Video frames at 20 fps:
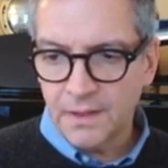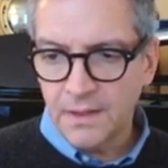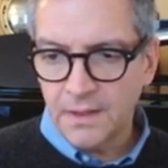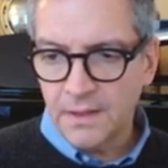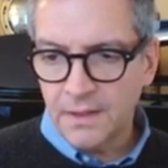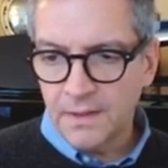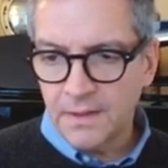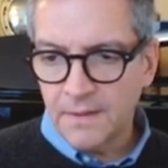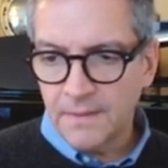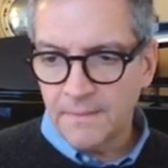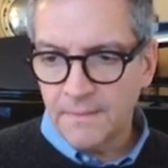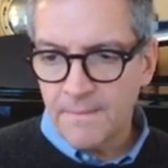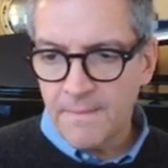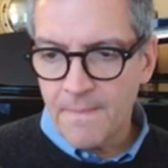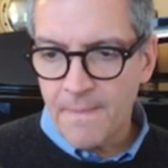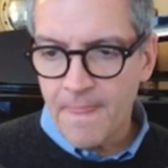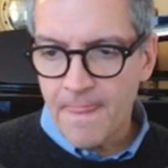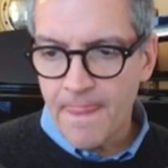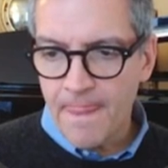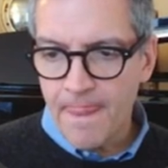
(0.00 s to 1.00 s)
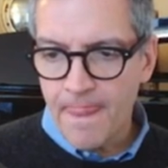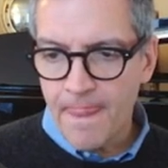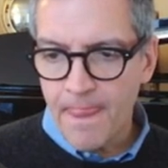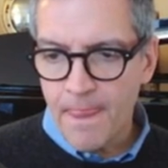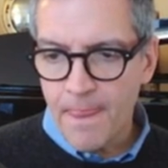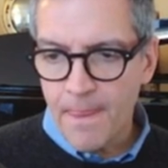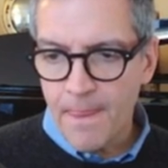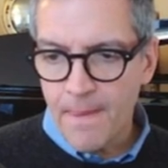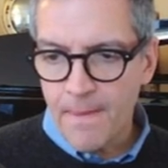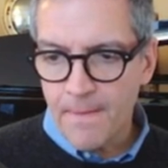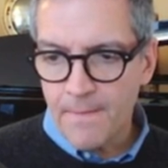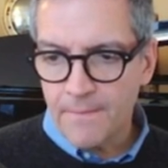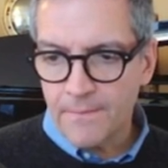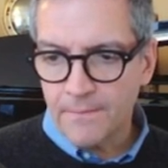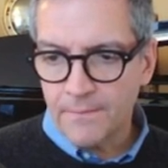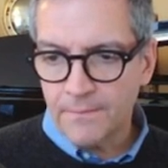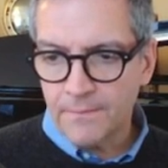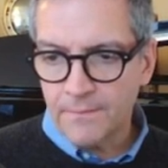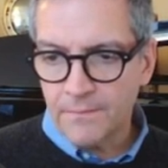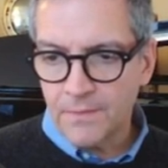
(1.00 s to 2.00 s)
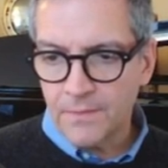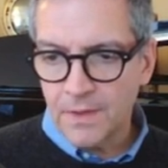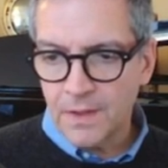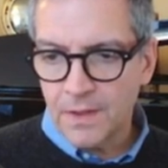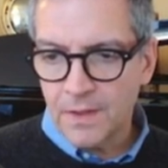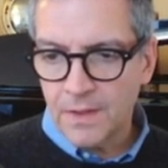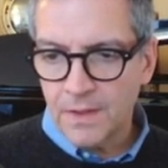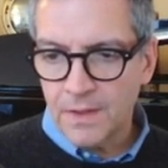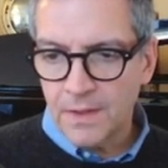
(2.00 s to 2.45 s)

(no one is talking)